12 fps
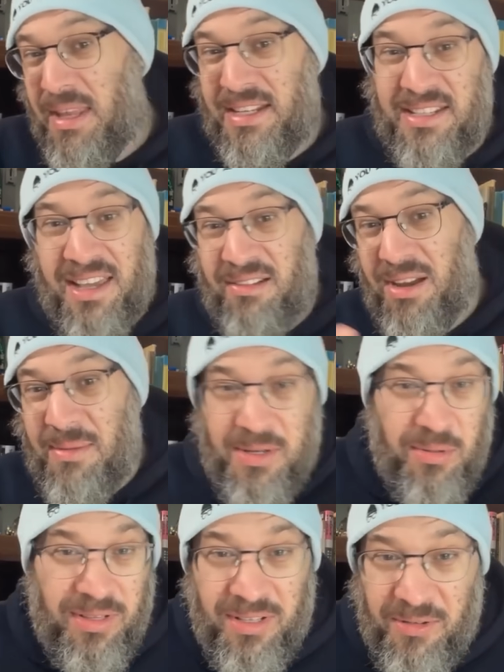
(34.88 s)
a diagram into
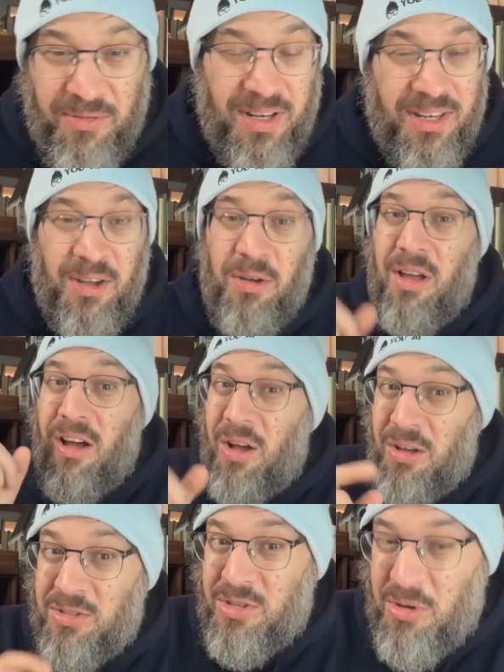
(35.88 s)
a little video,
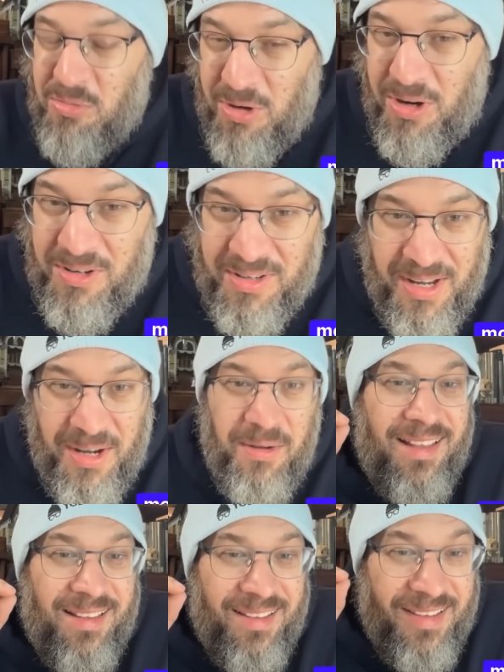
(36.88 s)
also wrong now.
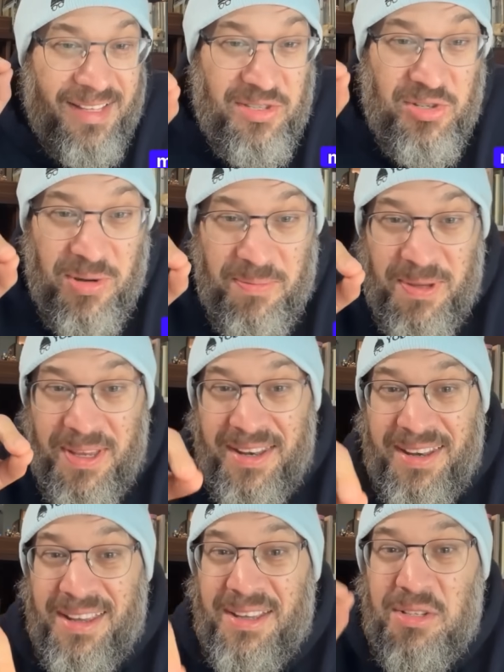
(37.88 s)
Let's jump in
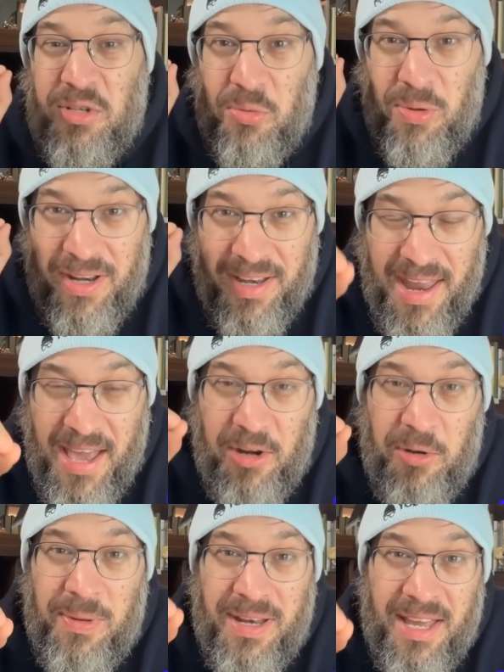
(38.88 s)
to what Nano
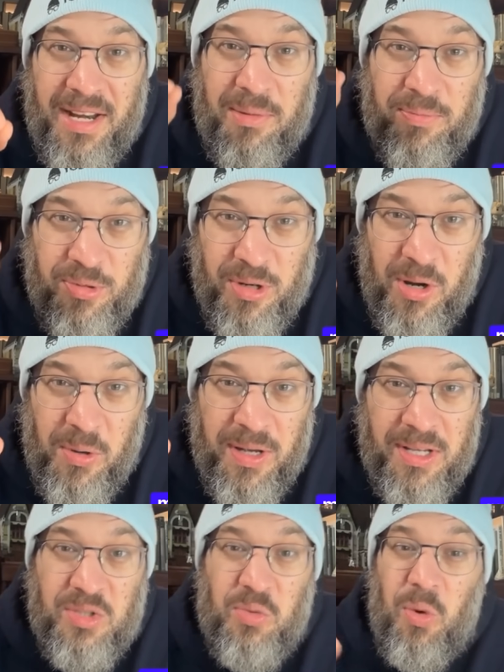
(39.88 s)
Banana Pro
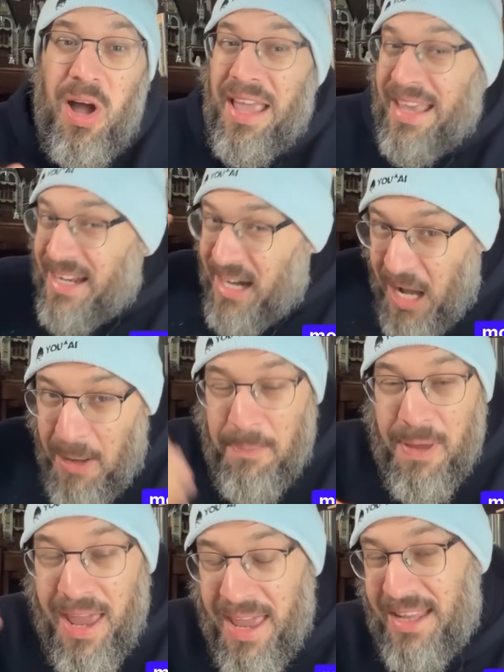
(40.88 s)
is, why it
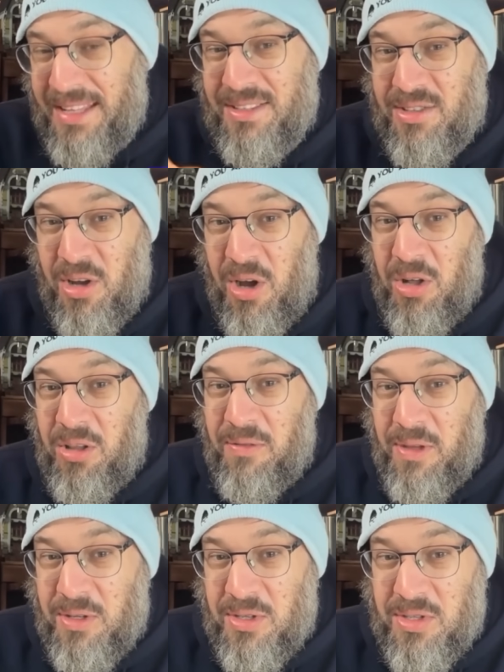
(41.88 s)
upends all of
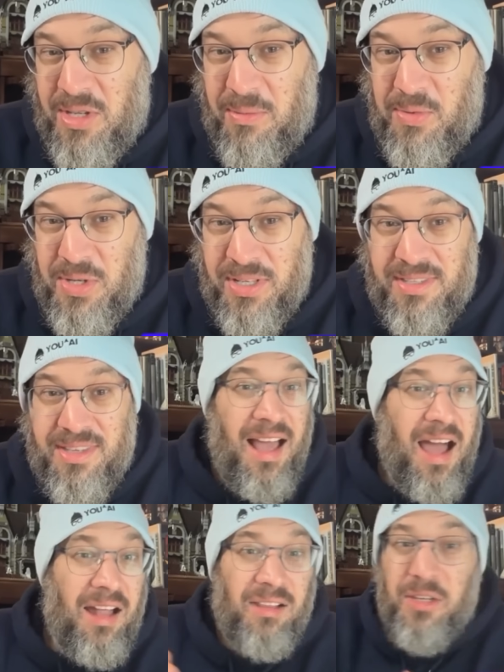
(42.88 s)
those assumptions,
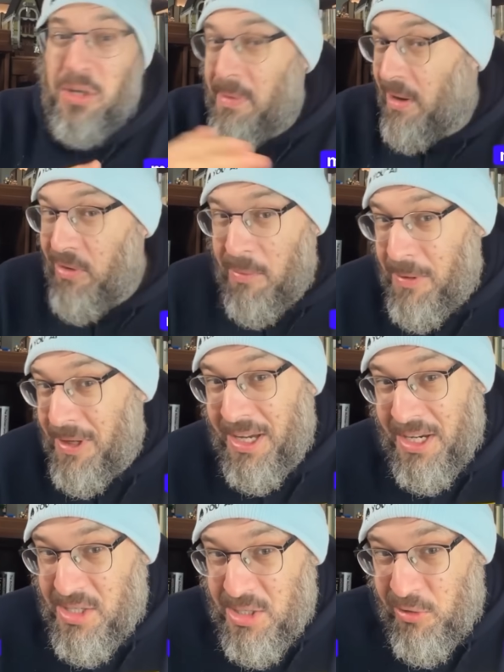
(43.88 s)
a little bit of
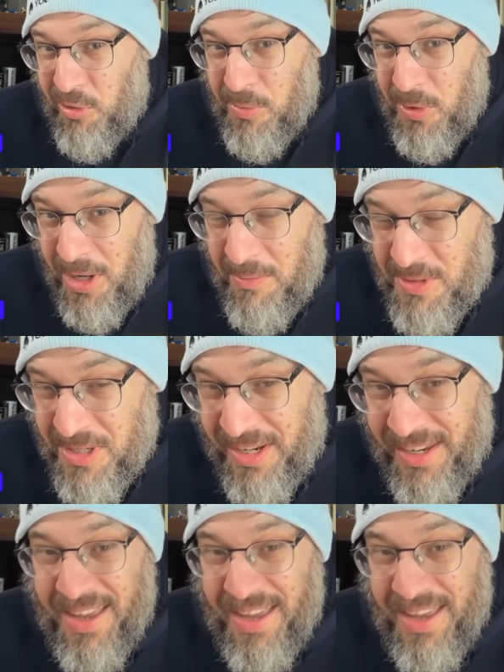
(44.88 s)
implications for prompting,